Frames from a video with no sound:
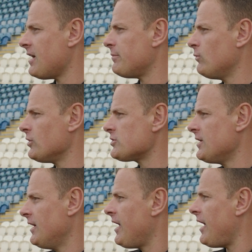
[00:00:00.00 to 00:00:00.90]
Yep, it was.
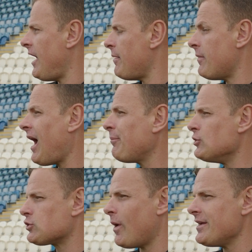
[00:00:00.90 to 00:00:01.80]

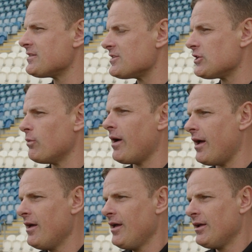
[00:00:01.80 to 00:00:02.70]
Happened twice, actually,
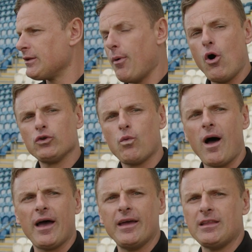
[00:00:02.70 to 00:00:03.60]
where the ball's
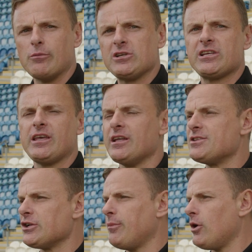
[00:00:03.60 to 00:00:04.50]
wide and we sink
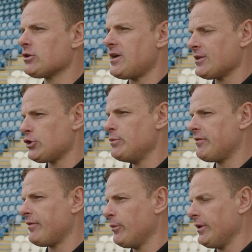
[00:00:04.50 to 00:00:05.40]
into the box. Our two
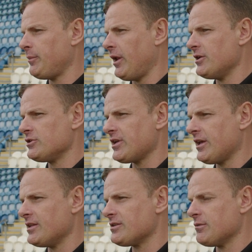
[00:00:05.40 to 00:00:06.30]
midfield players
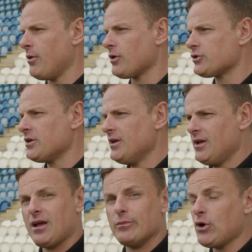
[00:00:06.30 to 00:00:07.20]
sink into the box.
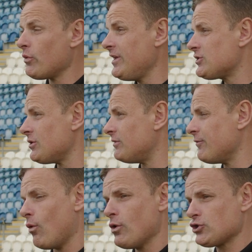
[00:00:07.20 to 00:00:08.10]
And we don't need to.
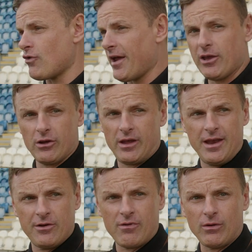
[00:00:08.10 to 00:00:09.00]
They've got one striker
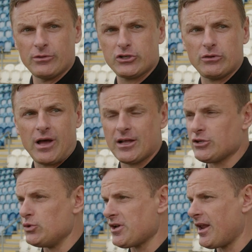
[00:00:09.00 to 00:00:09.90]
in and around our
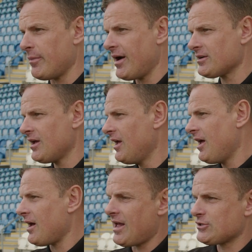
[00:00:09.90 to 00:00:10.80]
two centre-backs,
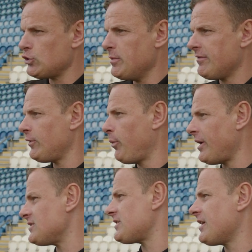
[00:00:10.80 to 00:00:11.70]
and our two midfield
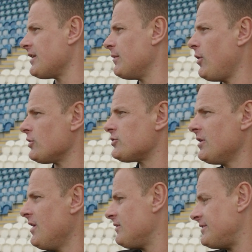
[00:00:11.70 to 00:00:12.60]
players are sinking in the box.
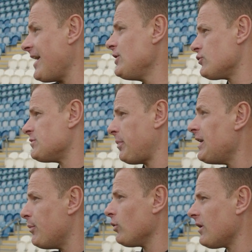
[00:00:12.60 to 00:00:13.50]
The danger is
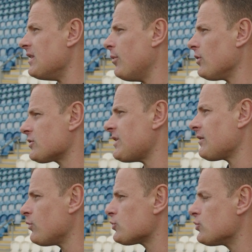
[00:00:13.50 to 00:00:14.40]
people in the box.
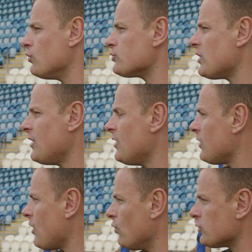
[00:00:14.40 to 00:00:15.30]
That's what scores
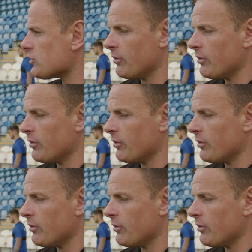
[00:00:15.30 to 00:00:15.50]
goals.